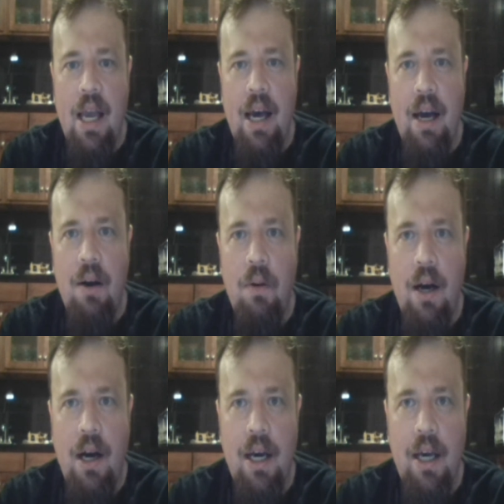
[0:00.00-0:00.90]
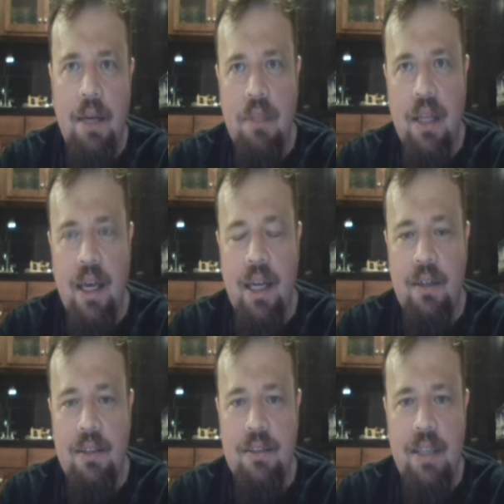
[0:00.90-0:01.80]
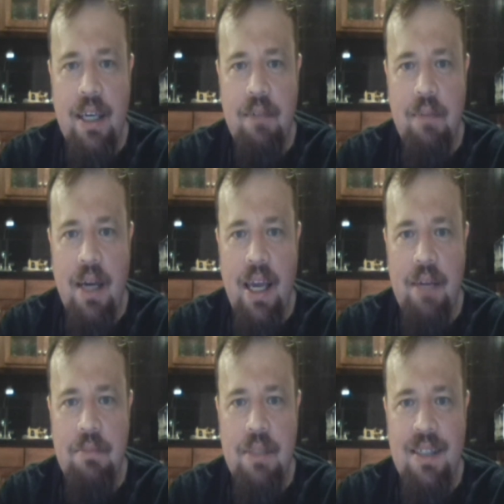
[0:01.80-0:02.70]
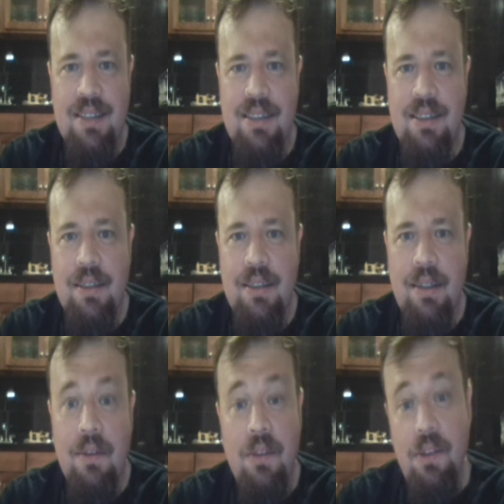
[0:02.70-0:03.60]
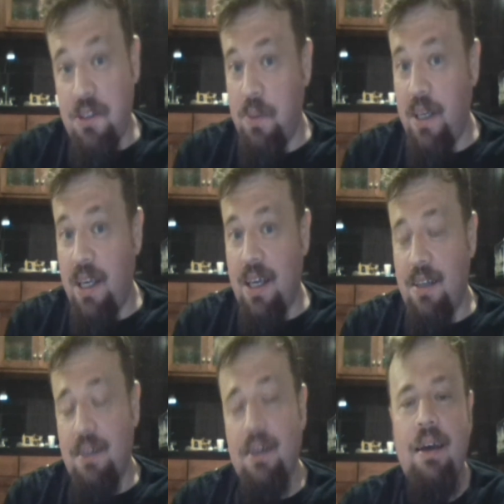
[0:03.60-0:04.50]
how I'm planning on taking my ham test this weekend